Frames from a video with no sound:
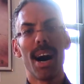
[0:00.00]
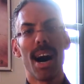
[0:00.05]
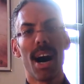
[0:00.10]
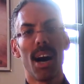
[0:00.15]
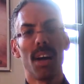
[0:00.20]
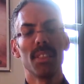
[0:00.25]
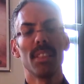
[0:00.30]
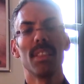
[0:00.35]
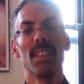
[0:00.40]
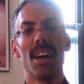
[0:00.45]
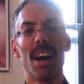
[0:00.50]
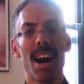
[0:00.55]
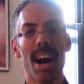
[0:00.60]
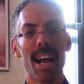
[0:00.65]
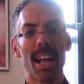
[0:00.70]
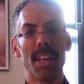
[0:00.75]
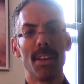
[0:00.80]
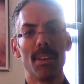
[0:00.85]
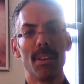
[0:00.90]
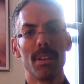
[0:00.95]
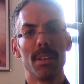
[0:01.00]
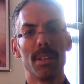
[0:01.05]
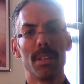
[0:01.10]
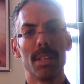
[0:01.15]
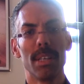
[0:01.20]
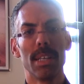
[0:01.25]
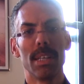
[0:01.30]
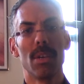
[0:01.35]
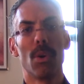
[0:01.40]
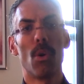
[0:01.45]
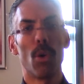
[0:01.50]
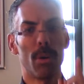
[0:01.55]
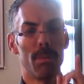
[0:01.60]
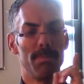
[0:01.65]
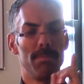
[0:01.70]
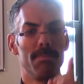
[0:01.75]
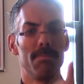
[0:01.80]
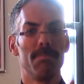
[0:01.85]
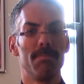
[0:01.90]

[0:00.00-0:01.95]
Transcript: online, or